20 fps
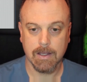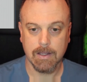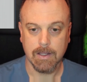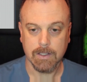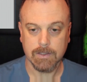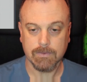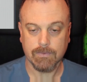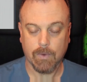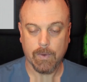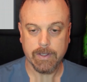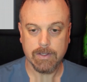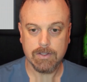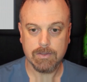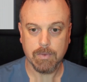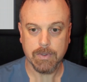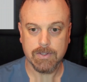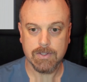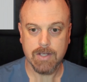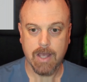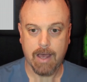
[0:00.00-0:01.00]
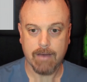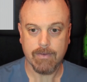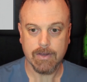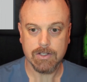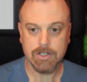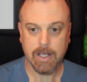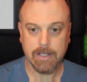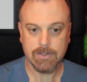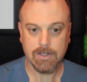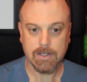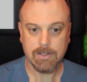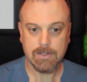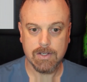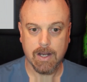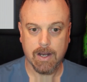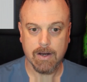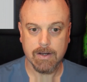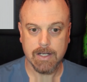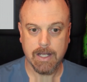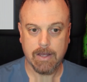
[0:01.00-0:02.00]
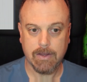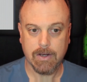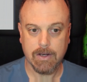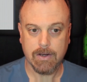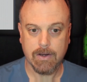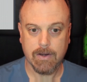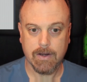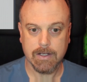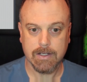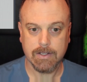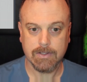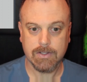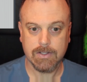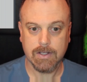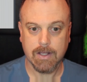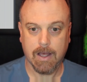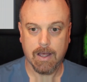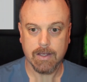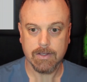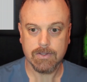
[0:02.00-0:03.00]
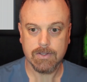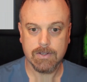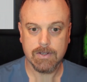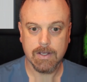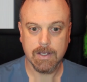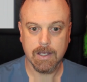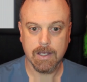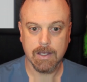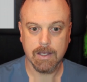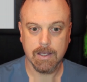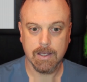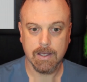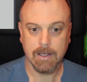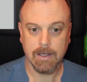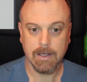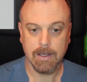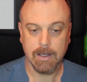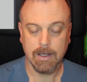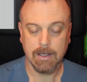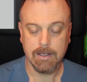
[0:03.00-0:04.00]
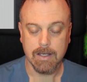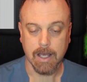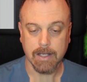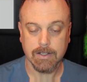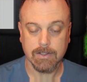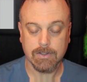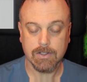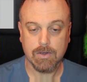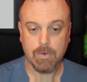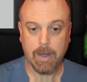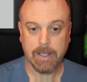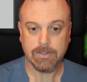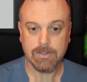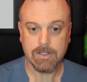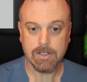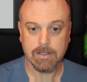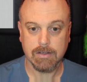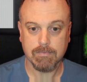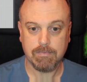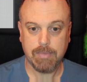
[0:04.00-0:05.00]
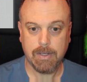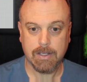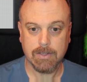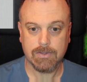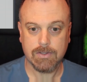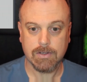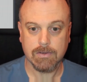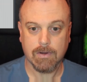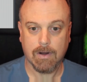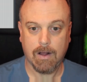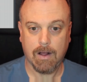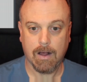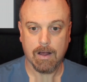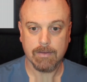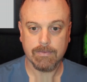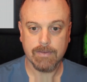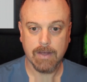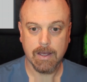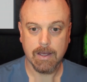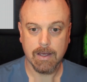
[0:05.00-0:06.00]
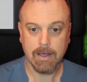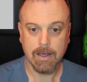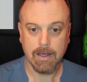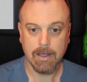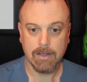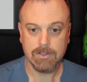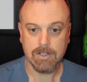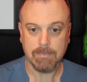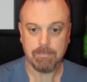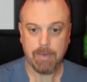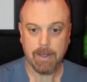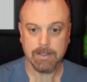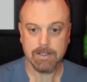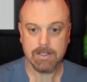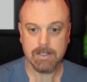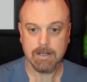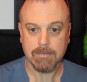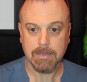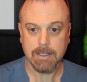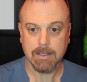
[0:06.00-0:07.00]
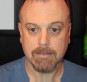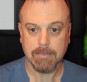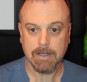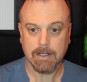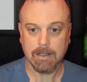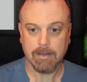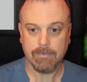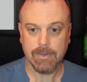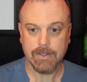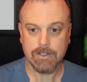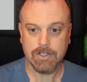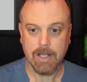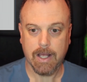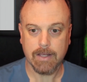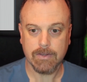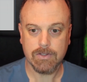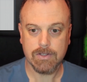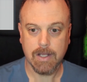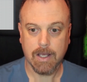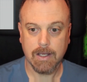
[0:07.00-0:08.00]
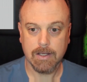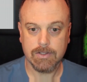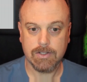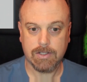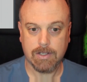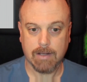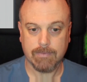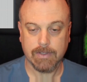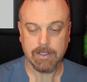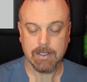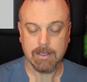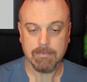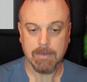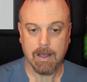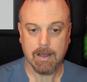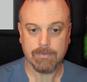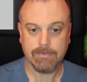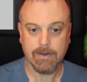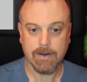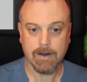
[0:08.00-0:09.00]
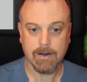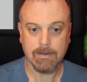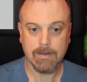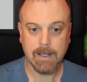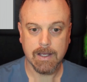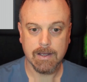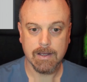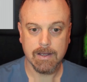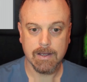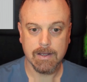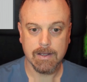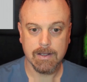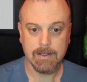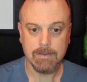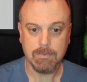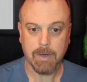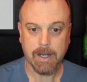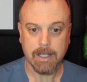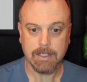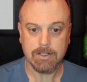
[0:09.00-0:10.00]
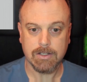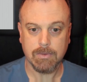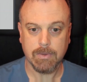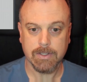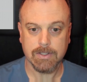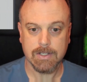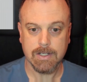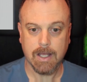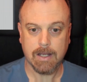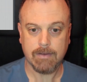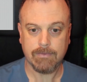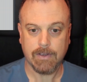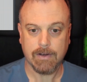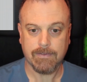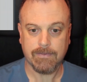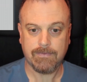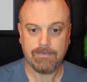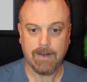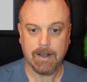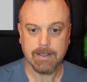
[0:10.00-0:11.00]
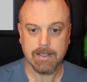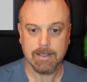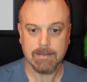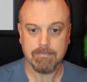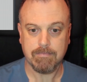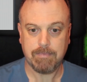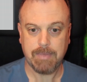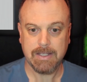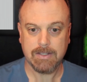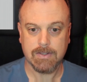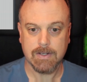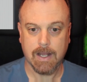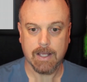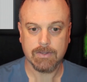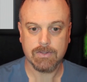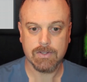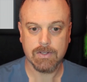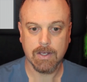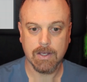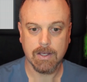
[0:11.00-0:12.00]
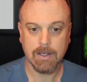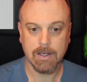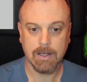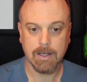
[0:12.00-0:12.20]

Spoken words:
His voice was savage as he stared down at her in disgust. And his question pissed her off. She punched him in the middle of the chest, shoving him off her. What I do is none of your fucking business.